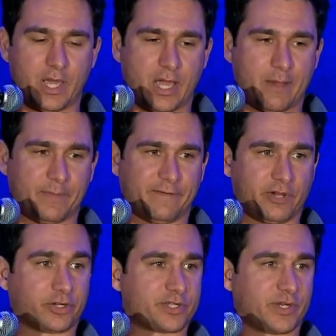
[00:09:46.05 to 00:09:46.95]
Um, if you're
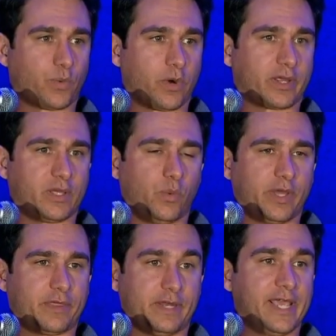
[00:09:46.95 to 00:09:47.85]
interested in working with an